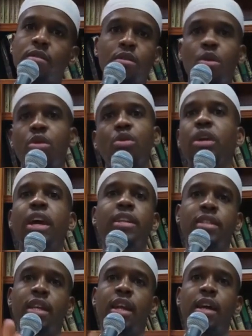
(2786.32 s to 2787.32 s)
So you can't
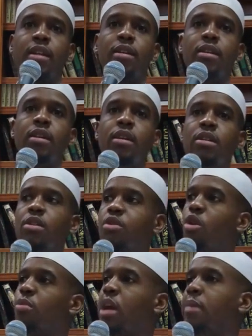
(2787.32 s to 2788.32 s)
say that. The
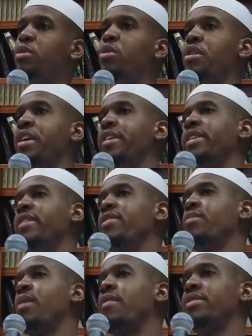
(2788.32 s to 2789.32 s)
thawb came 200 years after
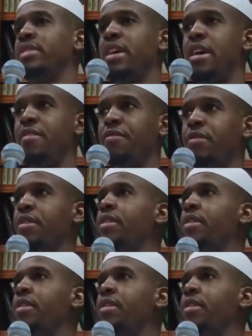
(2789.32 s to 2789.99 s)
the Prophet's death.